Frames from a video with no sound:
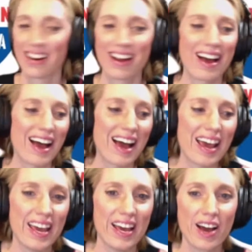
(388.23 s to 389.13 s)

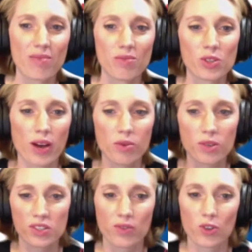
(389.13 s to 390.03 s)
Hi, so I'm
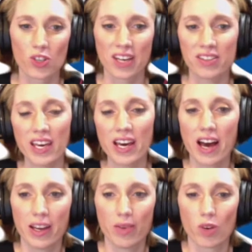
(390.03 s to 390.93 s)
Kristen Wolchansky.
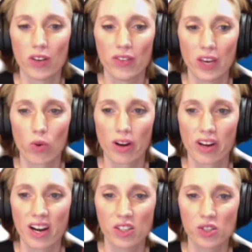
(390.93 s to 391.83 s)
I am one of the
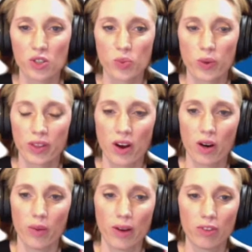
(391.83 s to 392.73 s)
organizers for
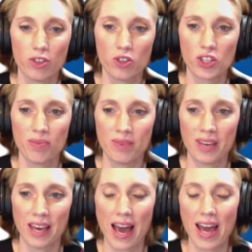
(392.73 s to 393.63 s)
Our Revolution
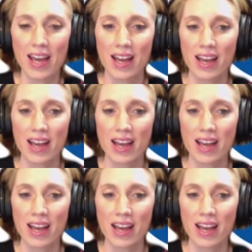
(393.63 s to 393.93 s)
PA.